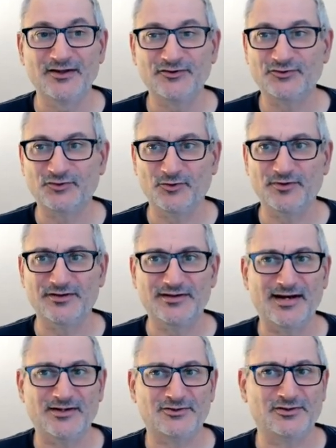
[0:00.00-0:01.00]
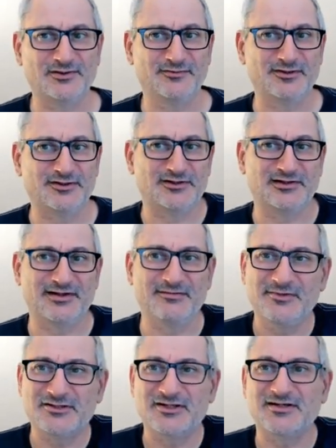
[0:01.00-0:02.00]
storing the actual original
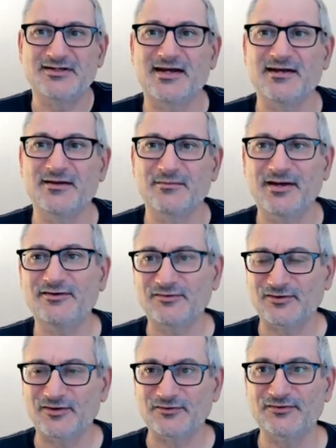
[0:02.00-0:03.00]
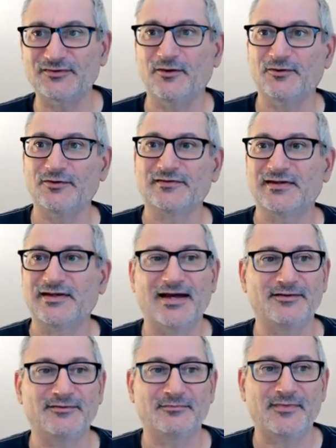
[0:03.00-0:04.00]
image in a database doesn't honestly
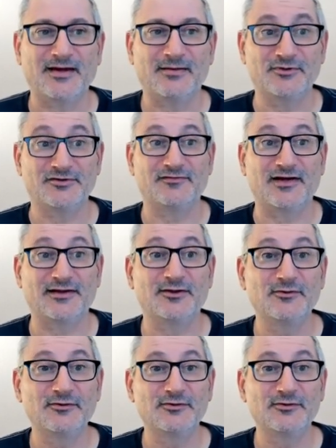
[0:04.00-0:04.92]
add that much value.